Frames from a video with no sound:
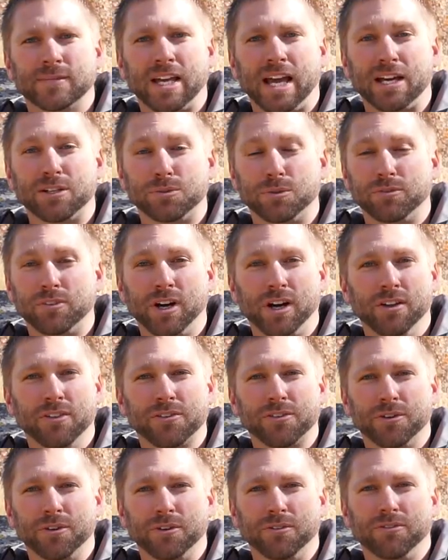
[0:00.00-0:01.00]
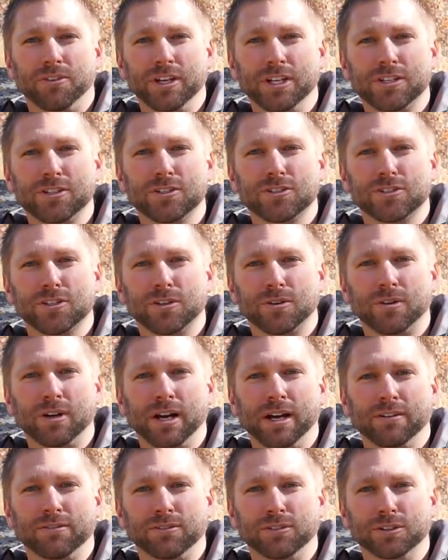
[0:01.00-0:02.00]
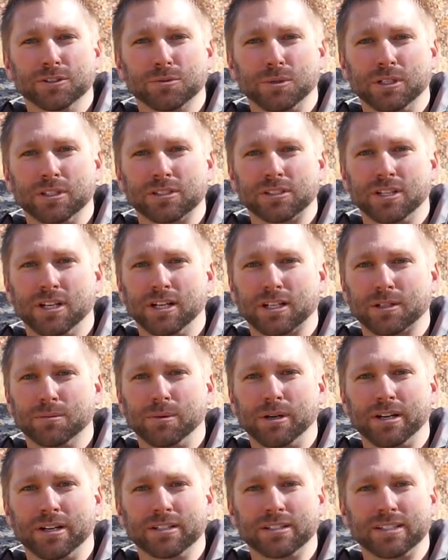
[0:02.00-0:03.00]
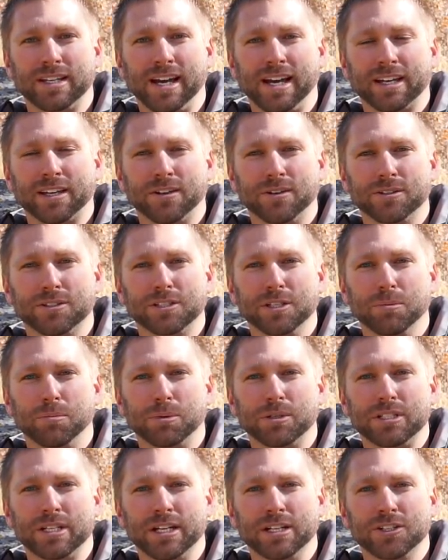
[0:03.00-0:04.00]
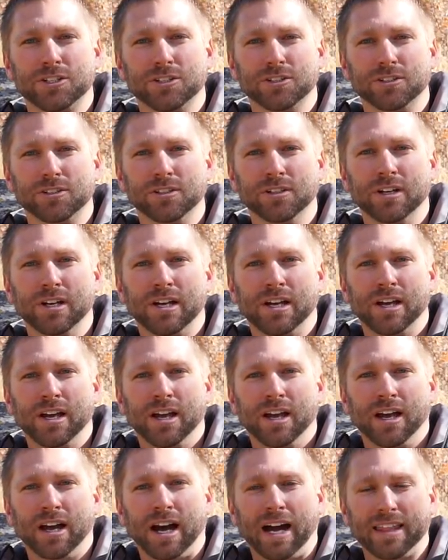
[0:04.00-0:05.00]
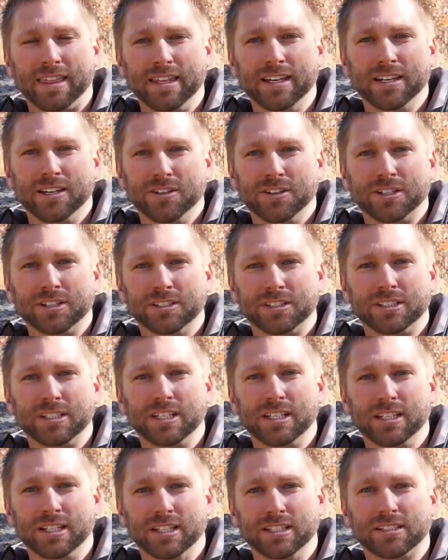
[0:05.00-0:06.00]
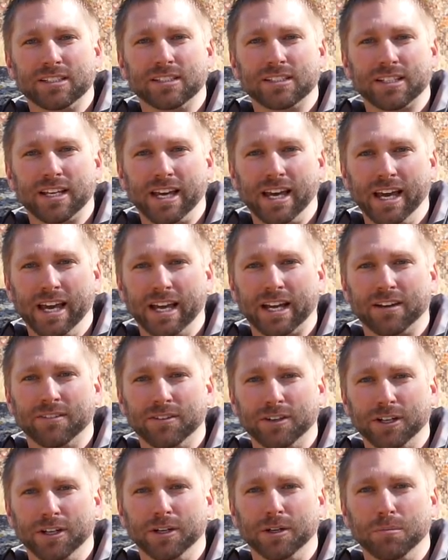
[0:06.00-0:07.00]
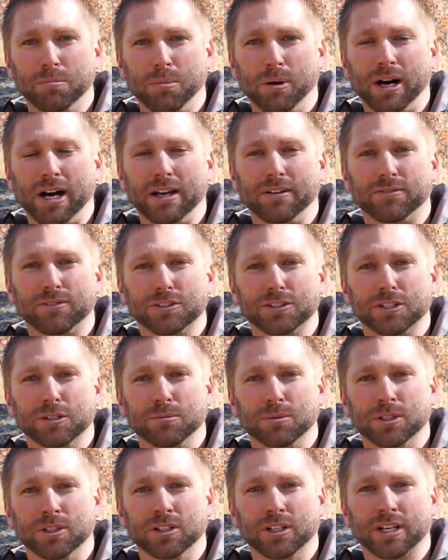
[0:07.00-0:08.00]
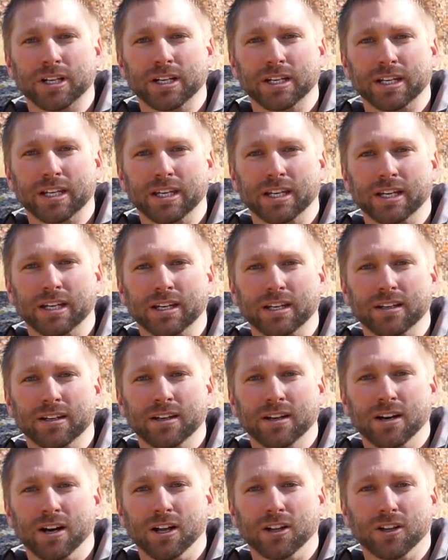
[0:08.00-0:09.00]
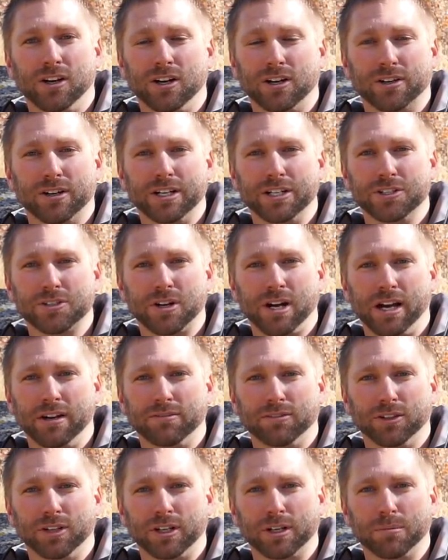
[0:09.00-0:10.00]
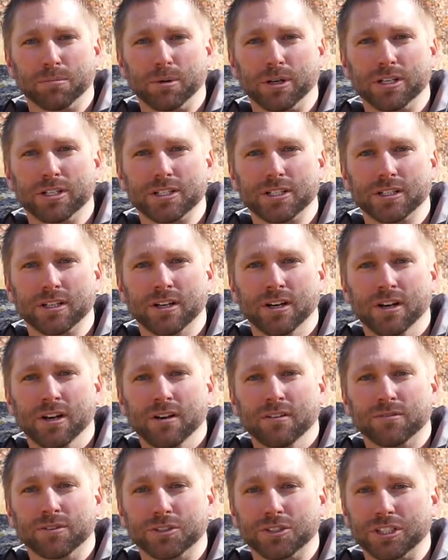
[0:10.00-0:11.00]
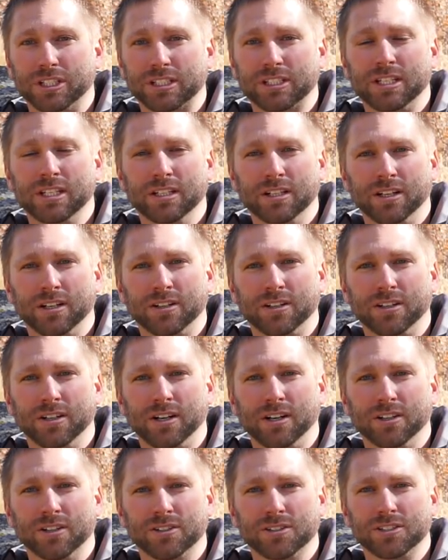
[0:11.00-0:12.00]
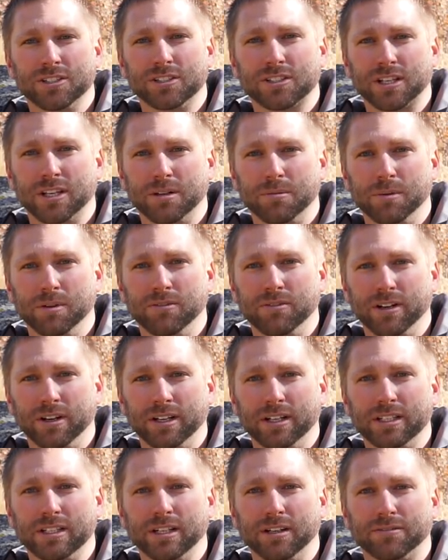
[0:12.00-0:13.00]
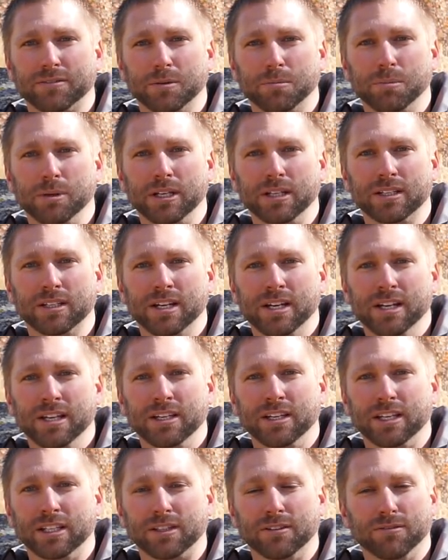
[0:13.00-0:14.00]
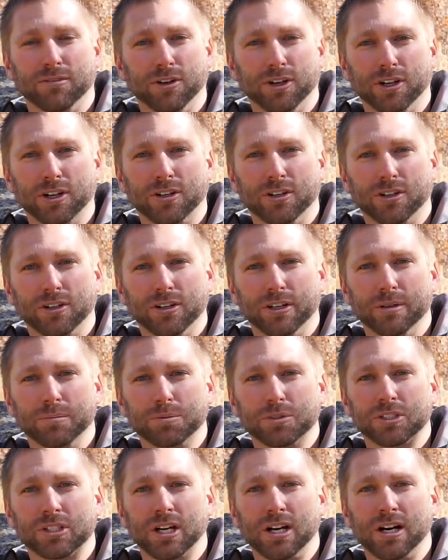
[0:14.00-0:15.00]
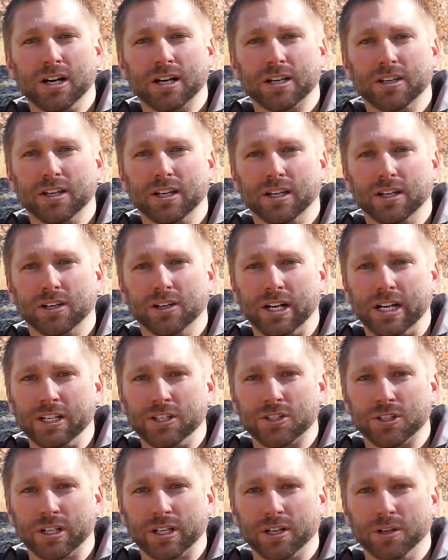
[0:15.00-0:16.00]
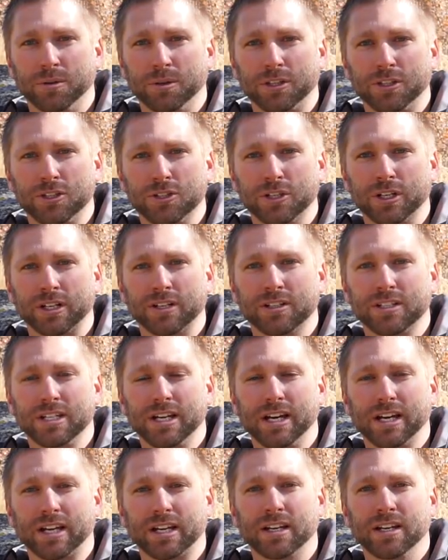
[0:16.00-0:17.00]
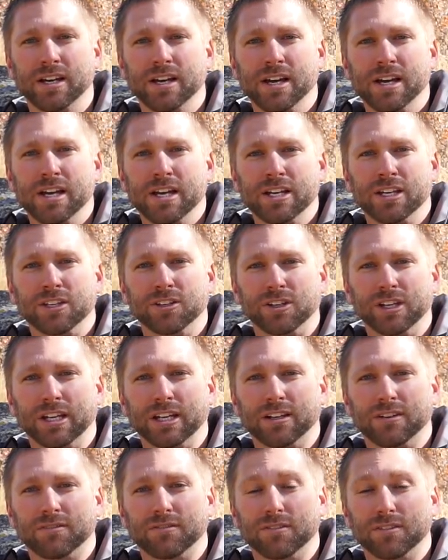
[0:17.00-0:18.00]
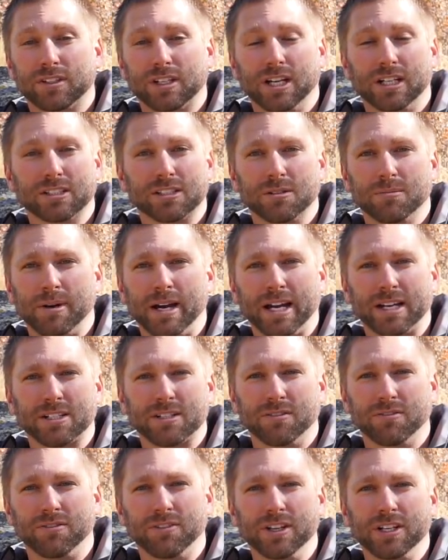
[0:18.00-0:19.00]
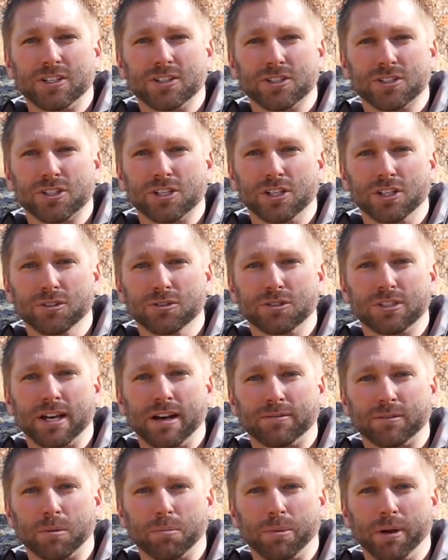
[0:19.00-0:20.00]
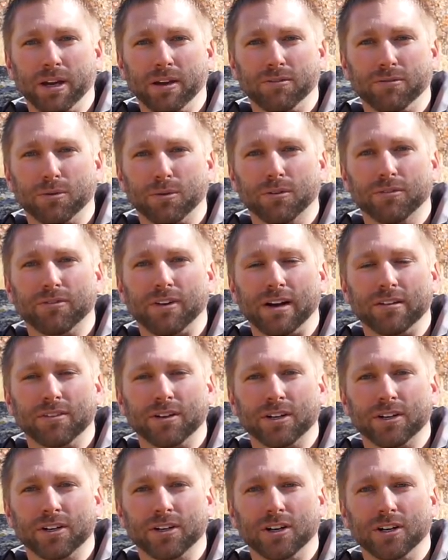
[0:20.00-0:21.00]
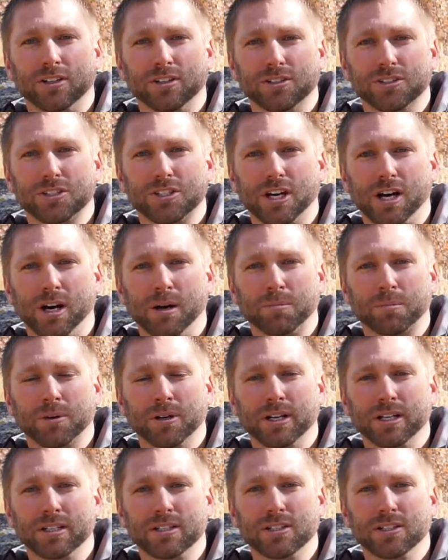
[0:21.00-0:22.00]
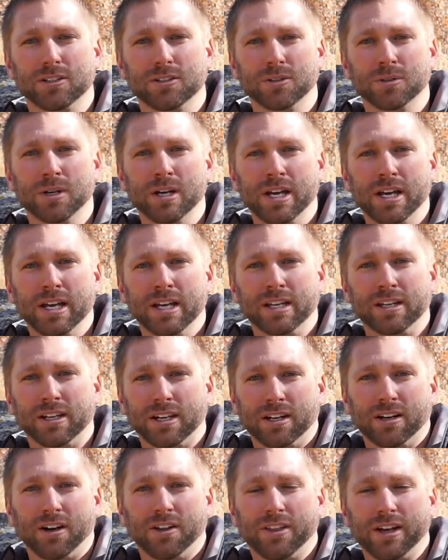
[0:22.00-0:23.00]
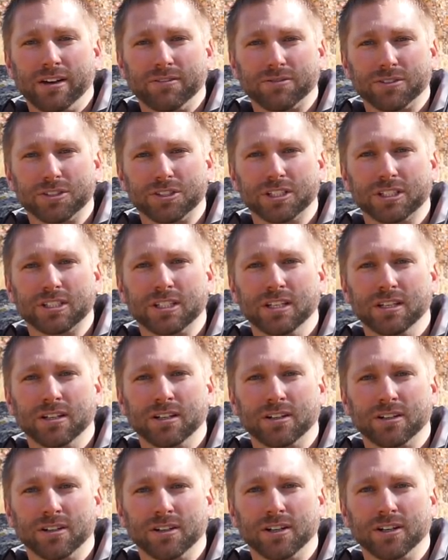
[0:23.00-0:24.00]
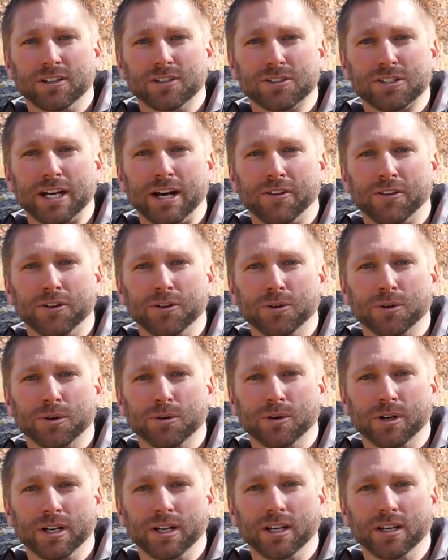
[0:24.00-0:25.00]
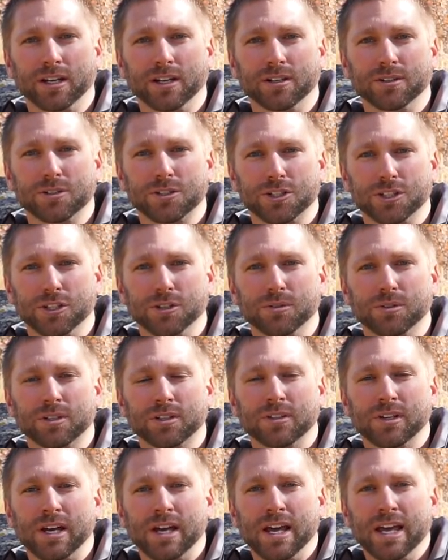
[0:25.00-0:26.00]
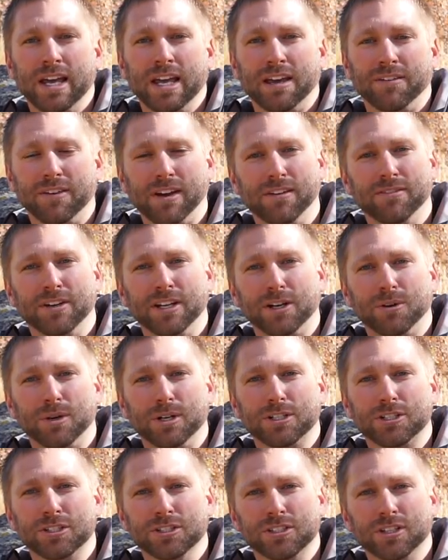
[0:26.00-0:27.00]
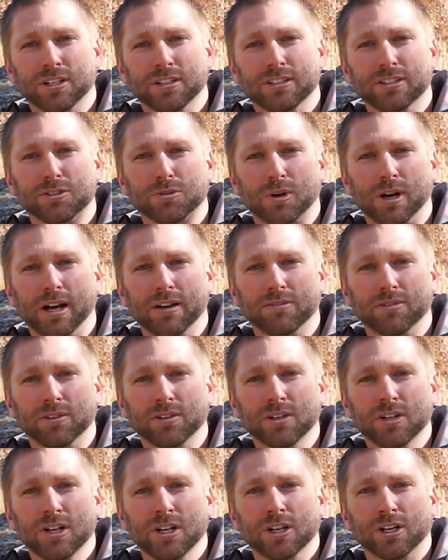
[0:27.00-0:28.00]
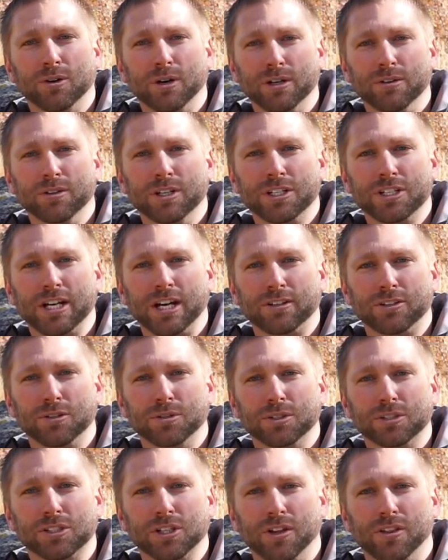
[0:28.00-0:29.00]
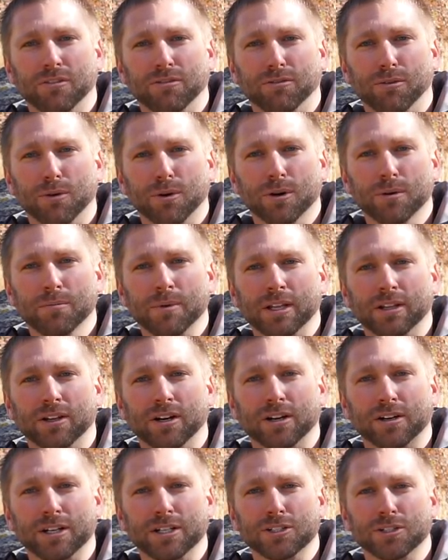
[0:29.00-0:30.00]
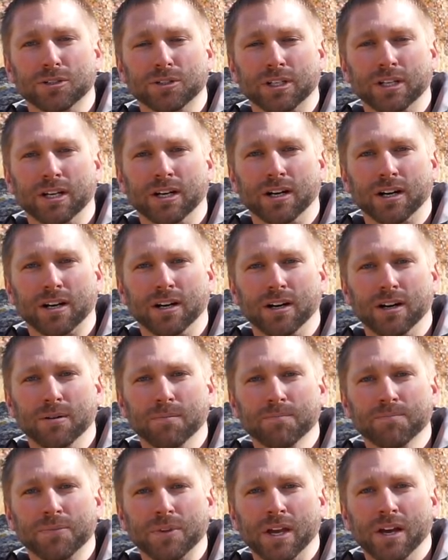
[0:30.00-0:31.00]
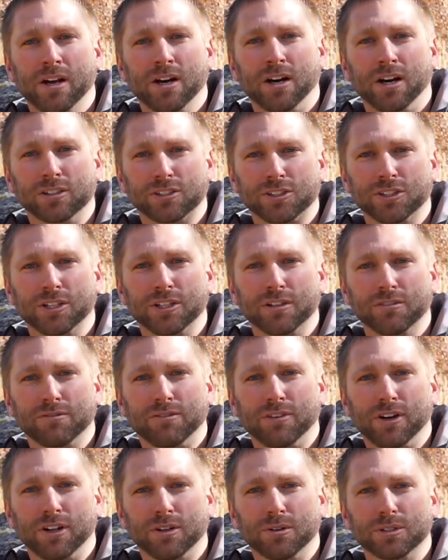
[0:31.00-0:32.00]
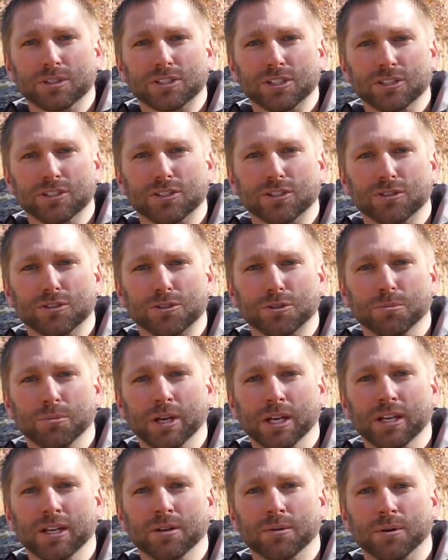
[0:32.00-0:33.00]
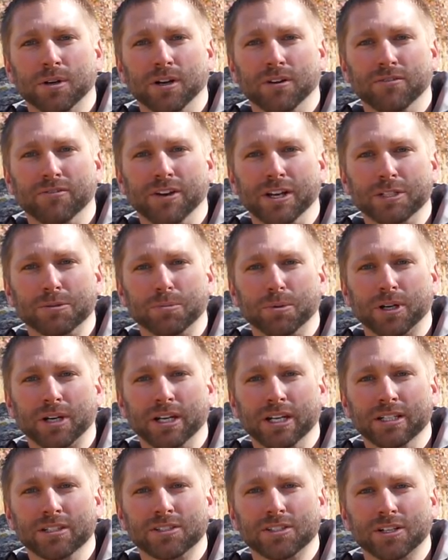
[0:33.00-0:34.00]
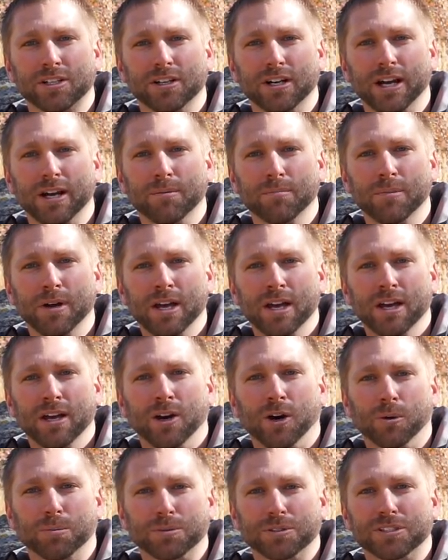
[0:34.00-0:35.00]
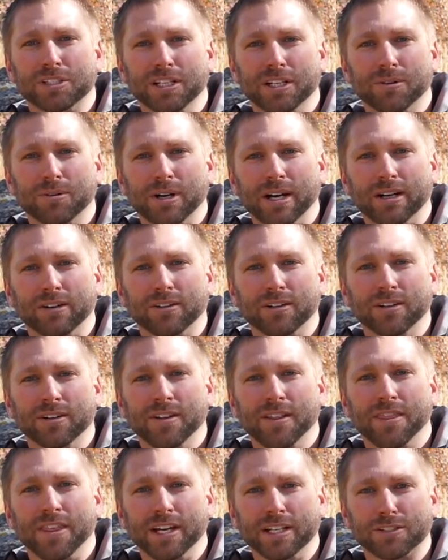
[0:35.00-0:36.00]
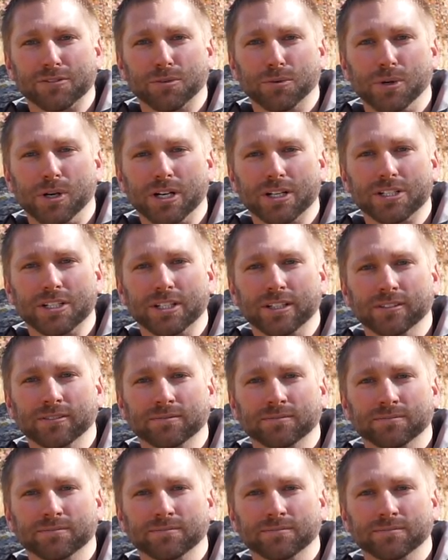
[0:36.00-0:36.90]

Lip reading: As we've gone through the features of the rifle, as well as talked about its accuracy potential, I think you can see this is a heck of a good buy for someone looking to get a long range rifle on a budget. For $1,600, it's going to be very tough to beat. You get the vertical grip stock, you get a great trigger with the Trigger Tech, you get custom action features that you used to have to pay $400 or $500 to upgrade to. You get all that for $1,600 out the door ready to go shoot. If you have any questions on this rifle, go ahead and reach out to us on the forum at longrangeonly.com. Also, you can follow us on social media. We're on Facebook and Instagram. Hope to see you around. Thanks for watching.